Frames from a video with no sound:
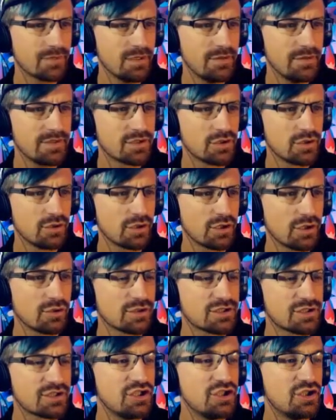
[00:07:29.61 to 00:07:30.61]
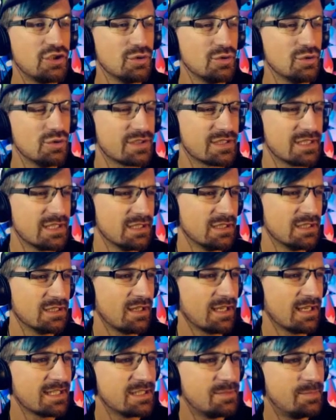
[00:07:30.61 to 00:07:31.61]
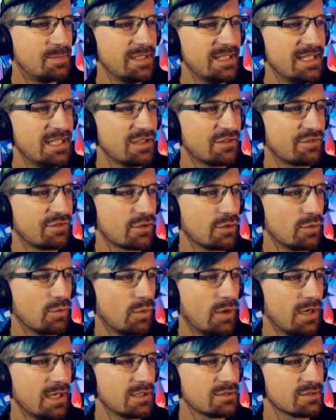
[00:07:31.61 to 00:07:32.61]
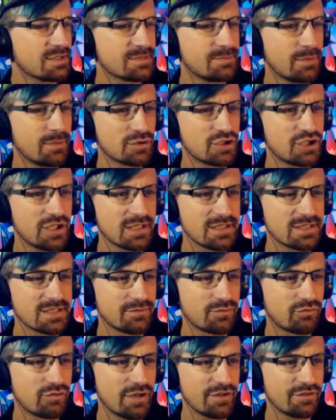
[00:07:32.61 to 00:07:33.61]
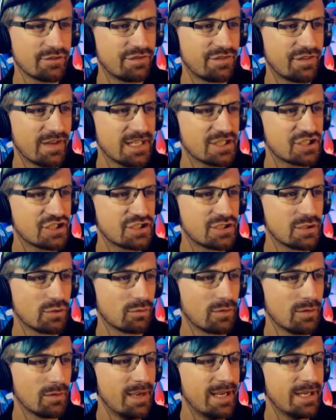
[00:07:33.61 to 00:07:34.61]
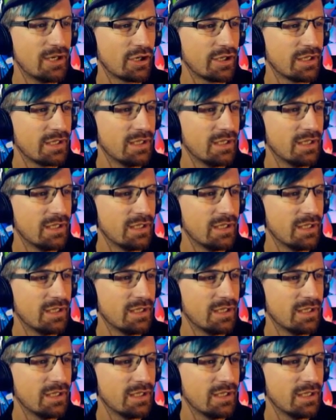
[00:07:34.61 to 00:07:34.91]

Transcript: This hook looks used, like it's been here for a while. Small chunks of rotten flesh still remain on it.